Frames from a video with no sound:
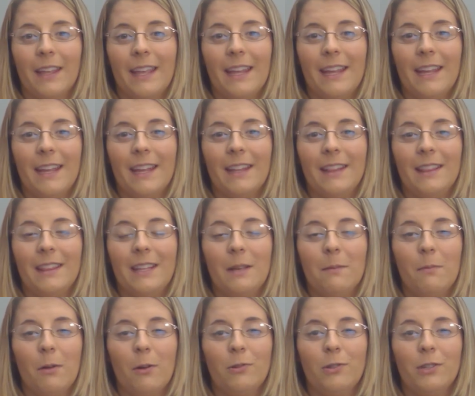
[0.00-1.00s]
And the
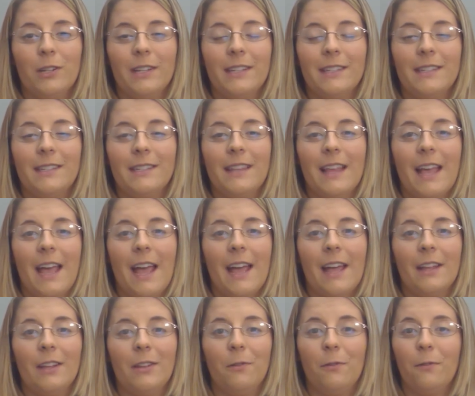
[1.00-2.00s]
emotions
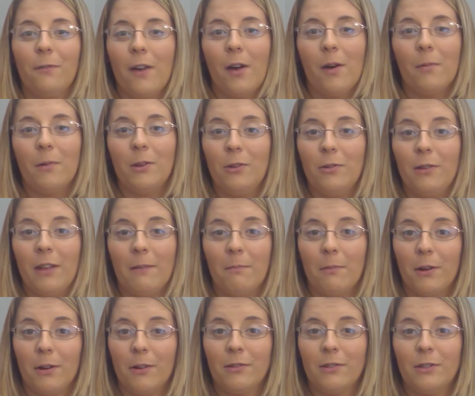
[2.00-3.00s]
that you felt when you gave
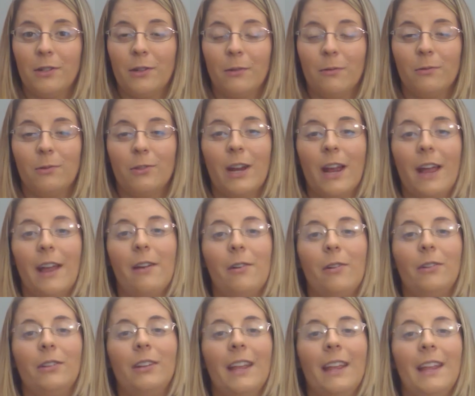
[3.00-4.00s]
birth to your own
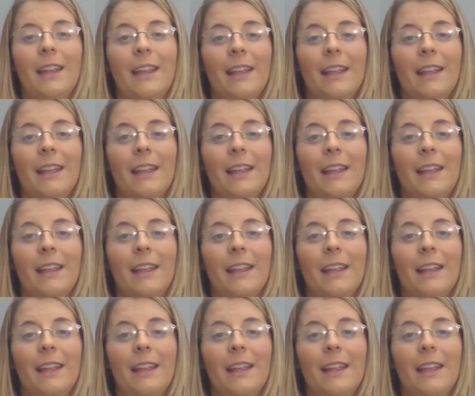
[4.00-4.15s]
child,